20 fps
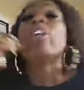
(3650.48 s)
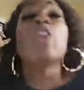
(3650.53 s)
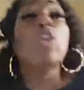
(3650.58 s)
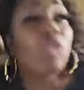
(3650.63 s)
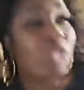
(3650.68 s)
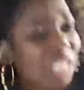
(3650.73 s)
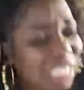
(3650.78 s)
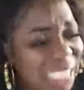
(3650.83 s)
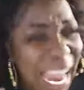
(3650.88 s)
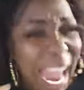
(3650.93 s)
You
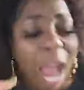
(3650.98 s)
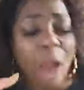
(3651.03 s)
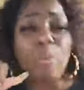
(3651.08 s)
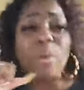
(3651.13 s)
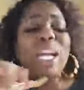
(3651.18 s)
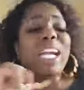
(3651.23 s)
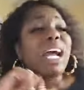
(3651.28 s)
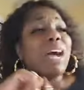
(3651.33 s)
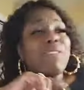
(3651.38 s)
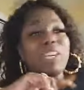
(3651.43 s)
shall
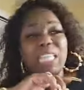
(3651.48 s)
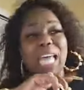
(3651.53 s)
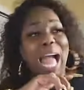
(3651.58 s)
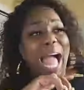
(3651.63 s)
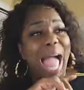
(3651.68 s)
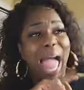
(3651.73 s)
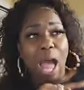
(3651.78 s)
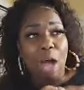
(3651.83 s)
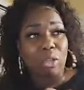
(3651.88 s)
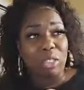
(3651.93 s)
recover the
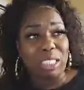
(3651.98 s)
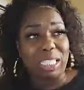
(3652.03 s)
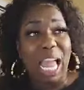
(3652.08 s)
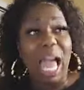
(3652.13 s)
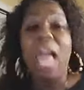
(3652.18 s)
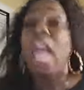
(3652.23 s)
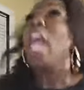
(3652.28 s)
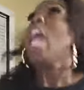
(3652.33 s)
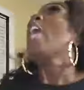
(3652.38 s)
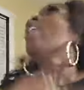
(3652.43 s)
house.
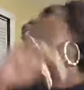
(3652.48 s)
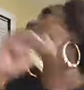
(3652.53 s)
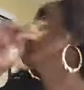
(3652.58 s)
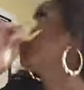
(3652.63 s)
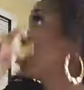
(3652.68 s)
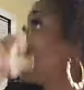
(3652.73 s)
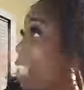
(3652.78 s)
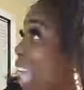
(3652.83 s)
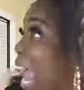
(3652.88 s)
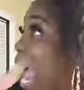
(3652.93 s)
You
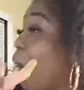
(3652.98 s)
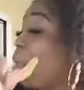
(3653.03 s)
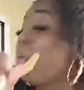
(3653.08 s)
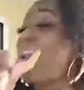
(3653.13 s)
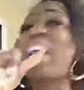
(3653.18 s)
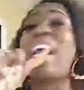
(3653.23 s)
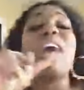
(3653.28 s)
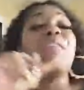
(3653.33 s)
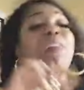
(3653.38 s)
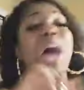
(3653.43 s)
shall
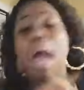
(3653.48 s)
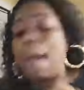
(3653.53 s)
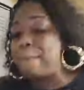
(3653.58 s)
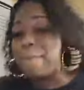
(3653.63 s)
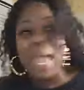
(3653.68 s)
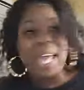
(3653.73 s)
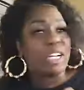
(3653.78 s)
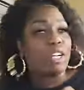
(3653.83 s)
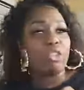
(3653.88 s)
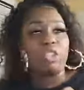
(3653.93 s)
recover a
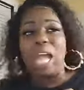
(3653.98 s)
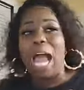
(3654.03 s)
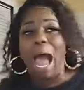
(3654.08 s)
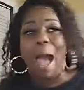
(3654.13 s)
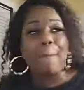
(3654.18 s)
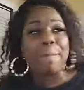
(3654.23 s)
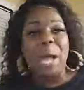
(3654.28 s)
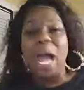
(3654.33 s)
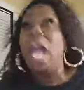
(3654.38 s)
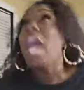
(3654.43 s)
better job
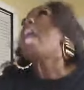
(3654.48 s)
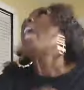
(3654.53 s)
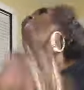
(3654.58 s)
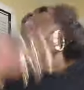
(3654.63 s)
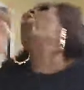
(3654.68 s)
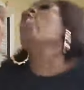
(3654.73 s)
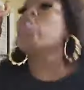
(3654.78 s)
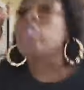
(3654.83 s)
job.